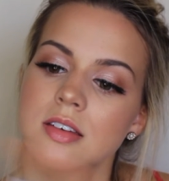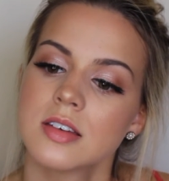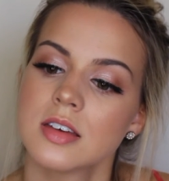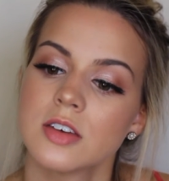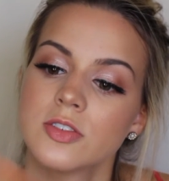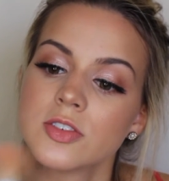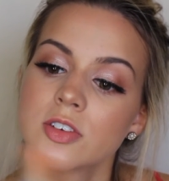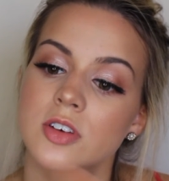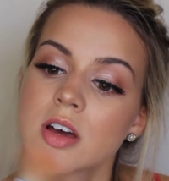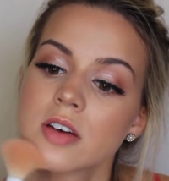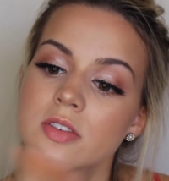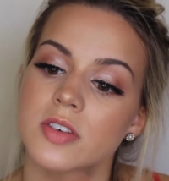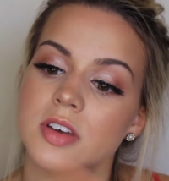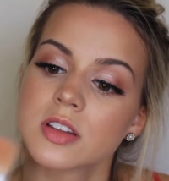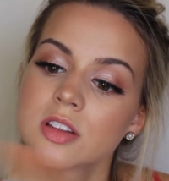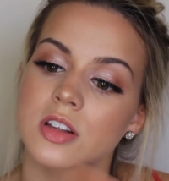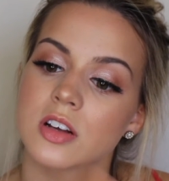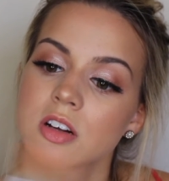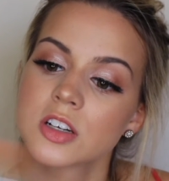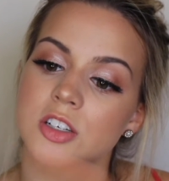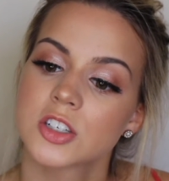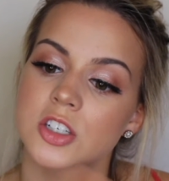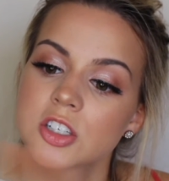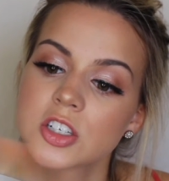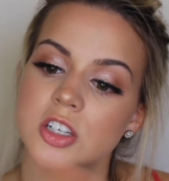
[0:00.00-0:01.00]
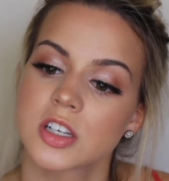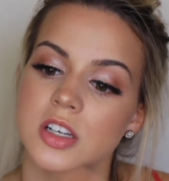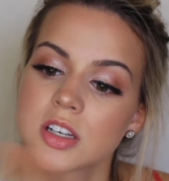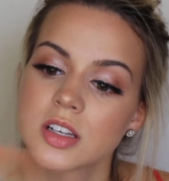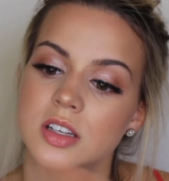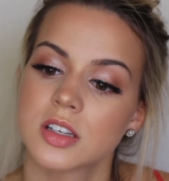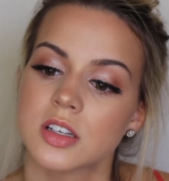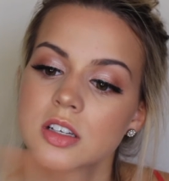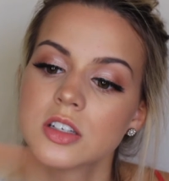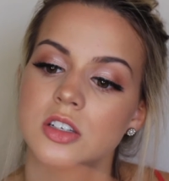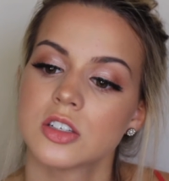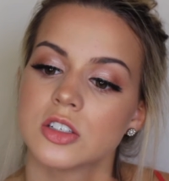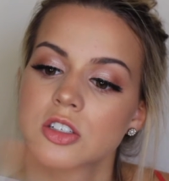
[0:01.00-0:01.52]
If you have a large
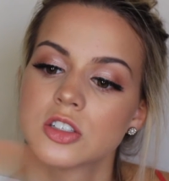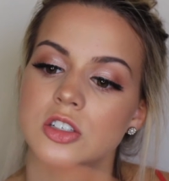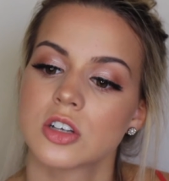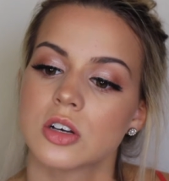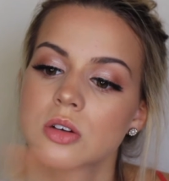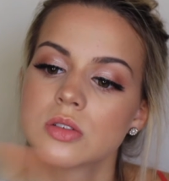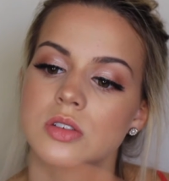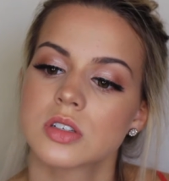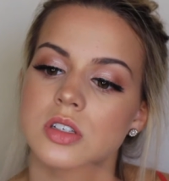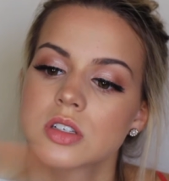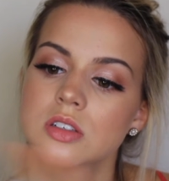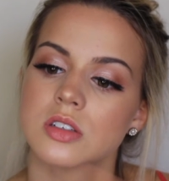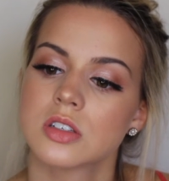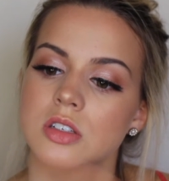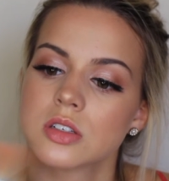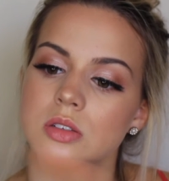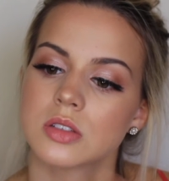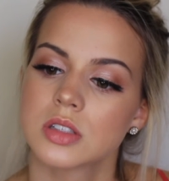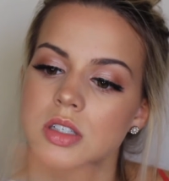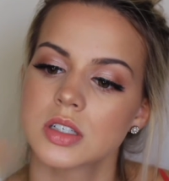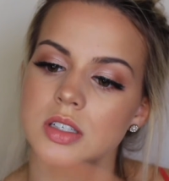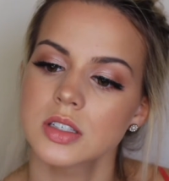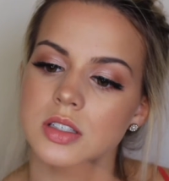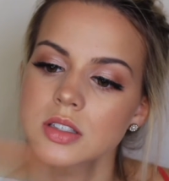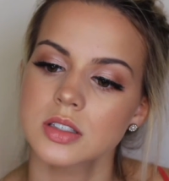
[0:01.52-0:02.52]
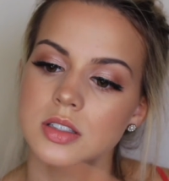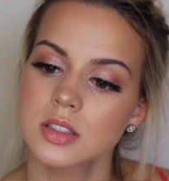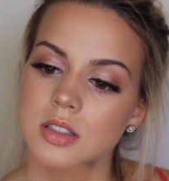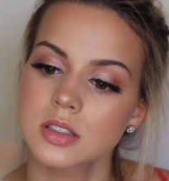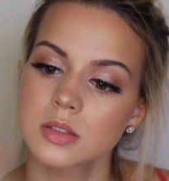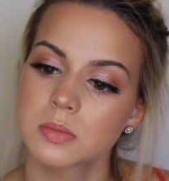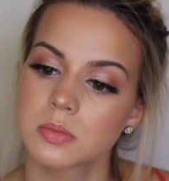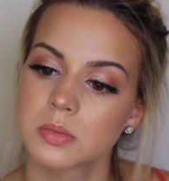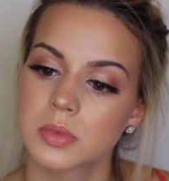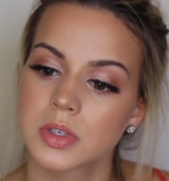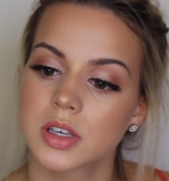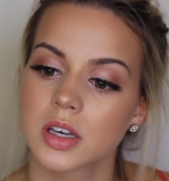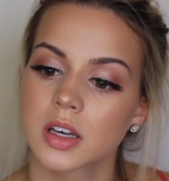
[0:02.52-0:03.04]
chin, don't do
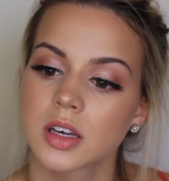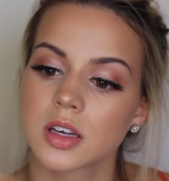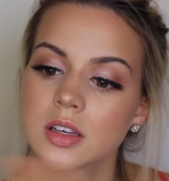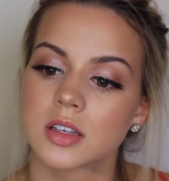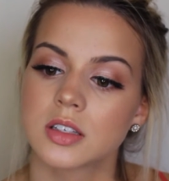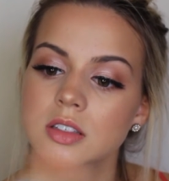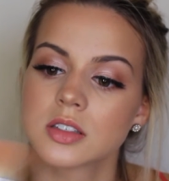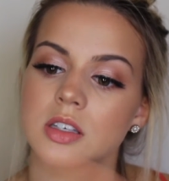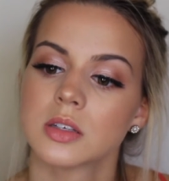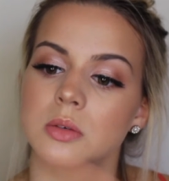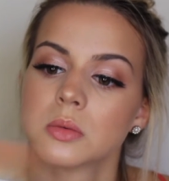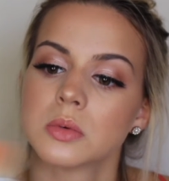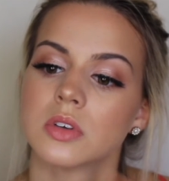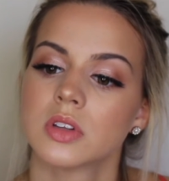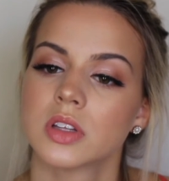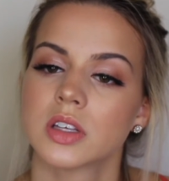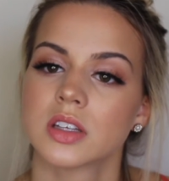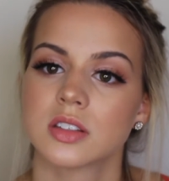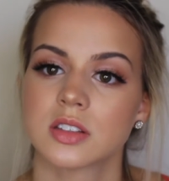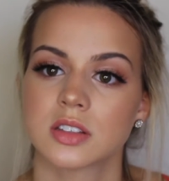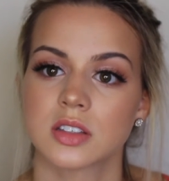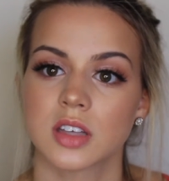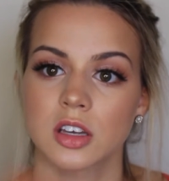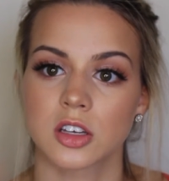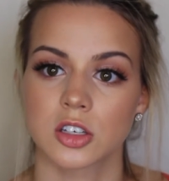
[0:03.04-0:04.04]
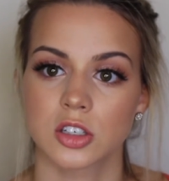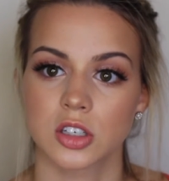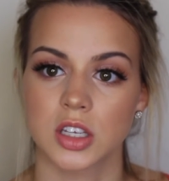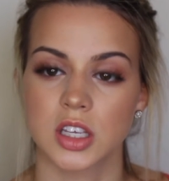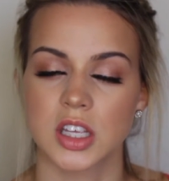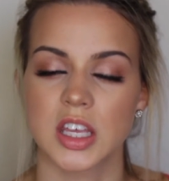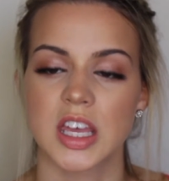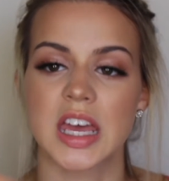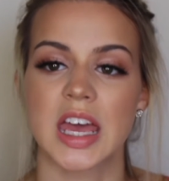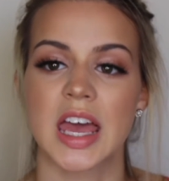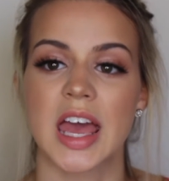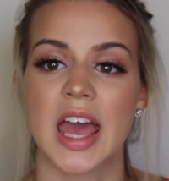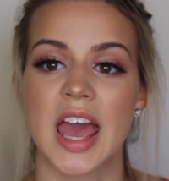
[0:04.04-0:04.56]
this because it will
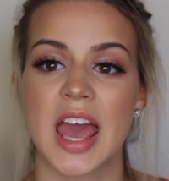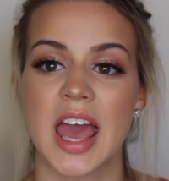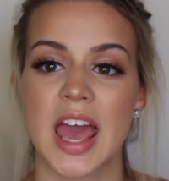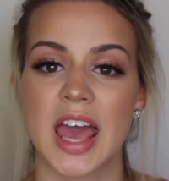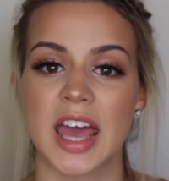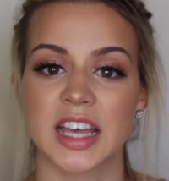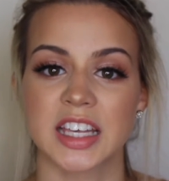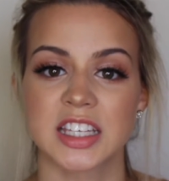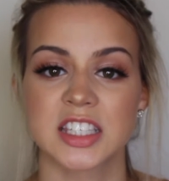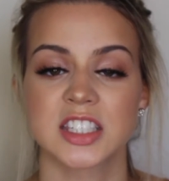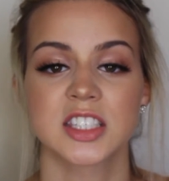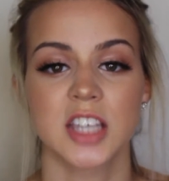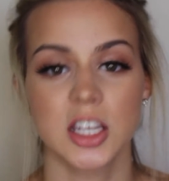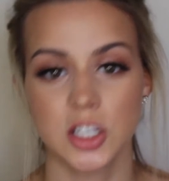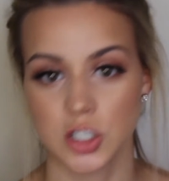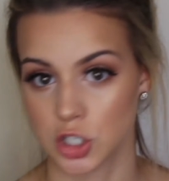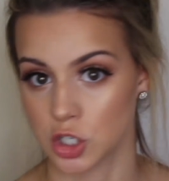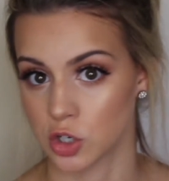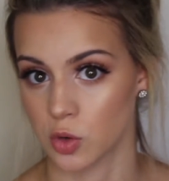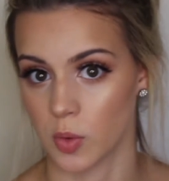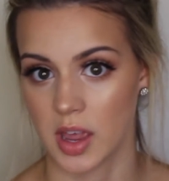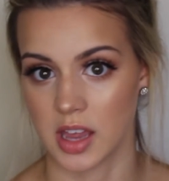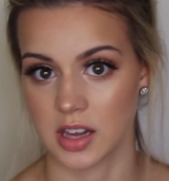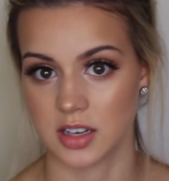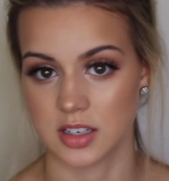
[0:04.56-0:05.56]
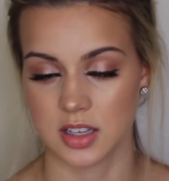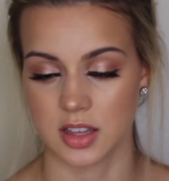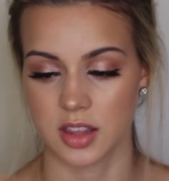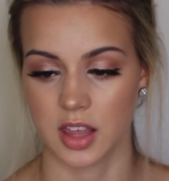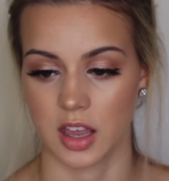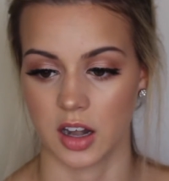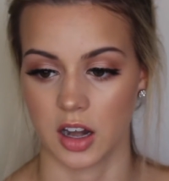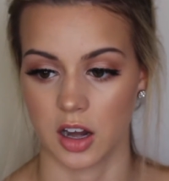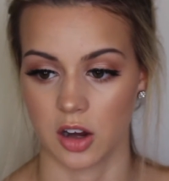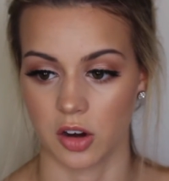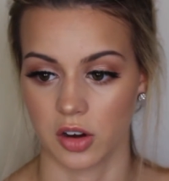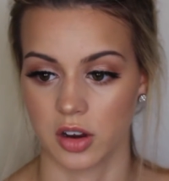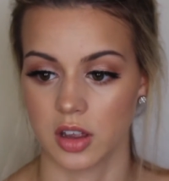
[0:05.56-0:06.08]
accentuate
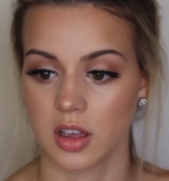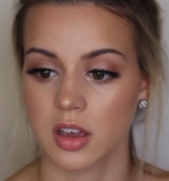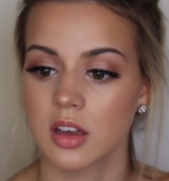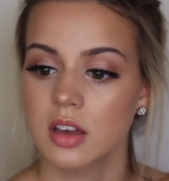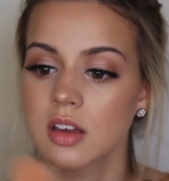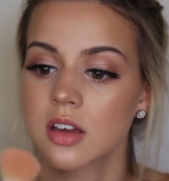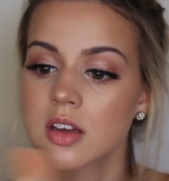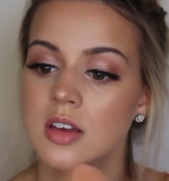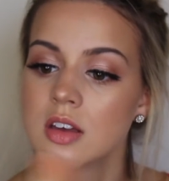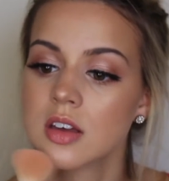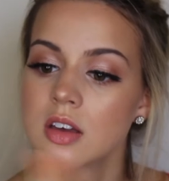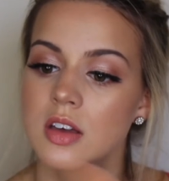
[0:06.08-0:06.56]
that area.